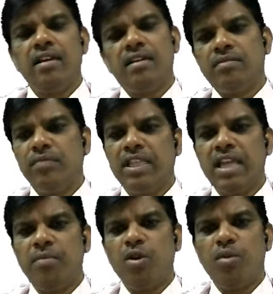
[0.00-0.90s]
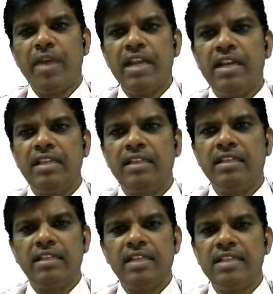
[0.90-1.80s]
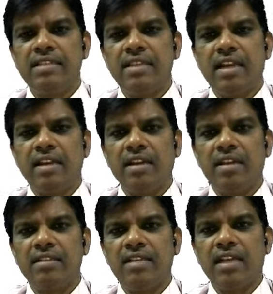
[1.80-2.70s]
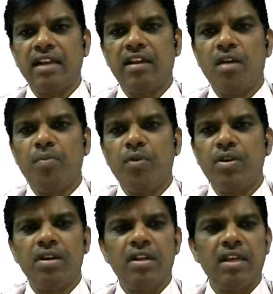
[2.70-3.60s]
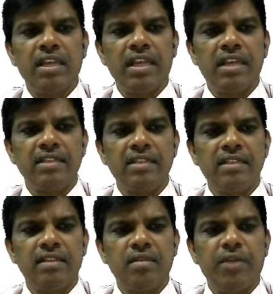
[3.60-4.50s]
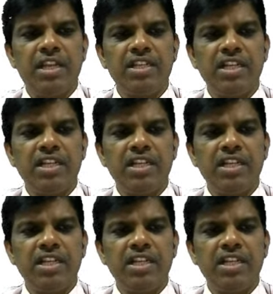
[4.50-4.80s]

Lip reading: methyl bromide, yes, second compound, yes, the prediction